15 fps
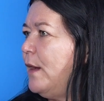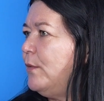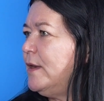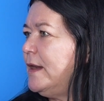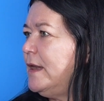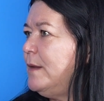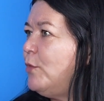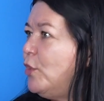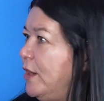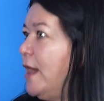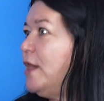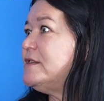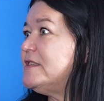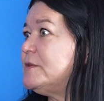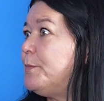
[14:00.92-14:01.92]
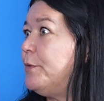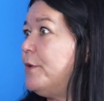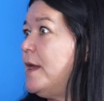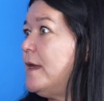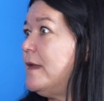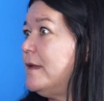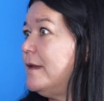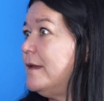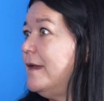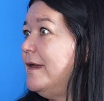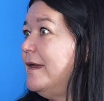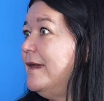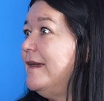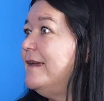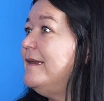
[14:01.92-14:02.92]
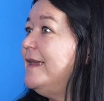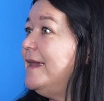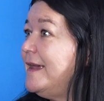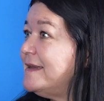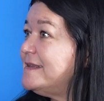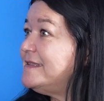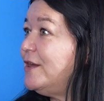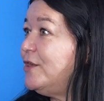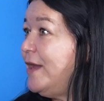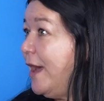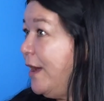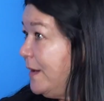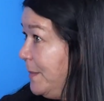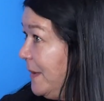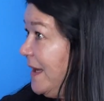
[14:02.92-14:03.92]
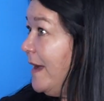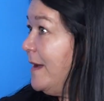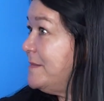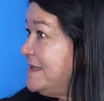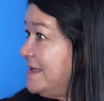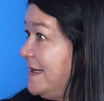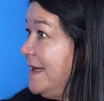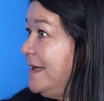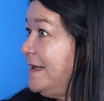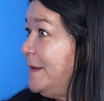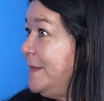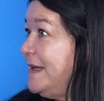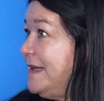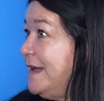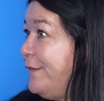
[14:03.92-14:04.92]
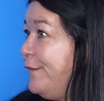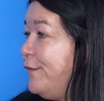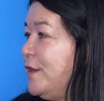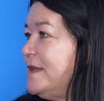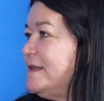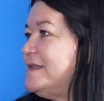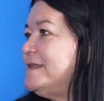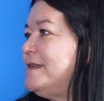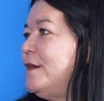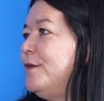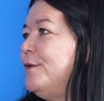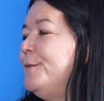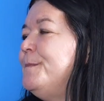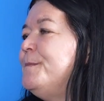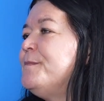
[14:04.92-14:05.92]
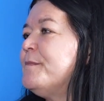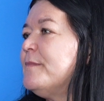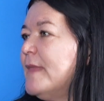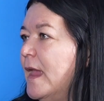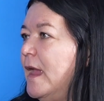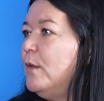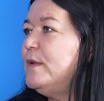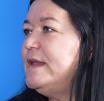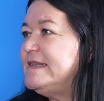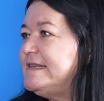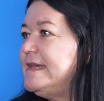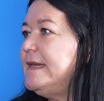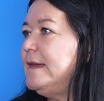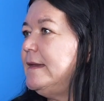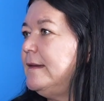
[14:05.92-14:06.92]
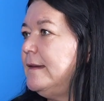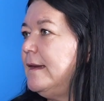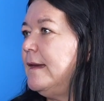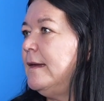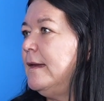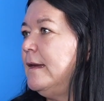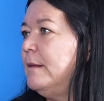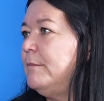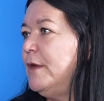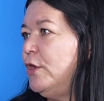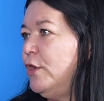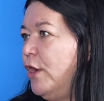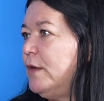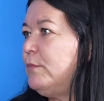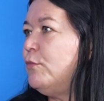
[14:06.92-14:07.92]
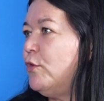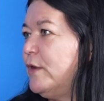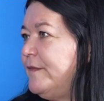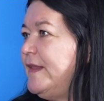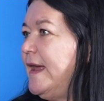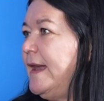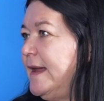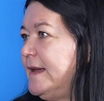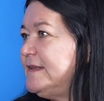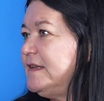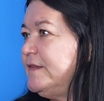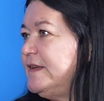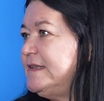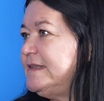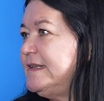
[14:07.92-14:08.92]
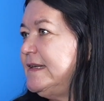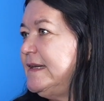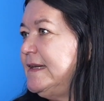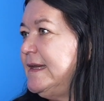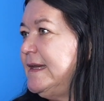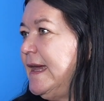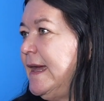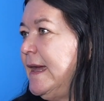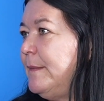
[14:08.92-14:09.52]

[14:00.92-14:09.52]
That's a corporate finance. Yes, so now it becomes a little bit different. So we see a lot more of that activity.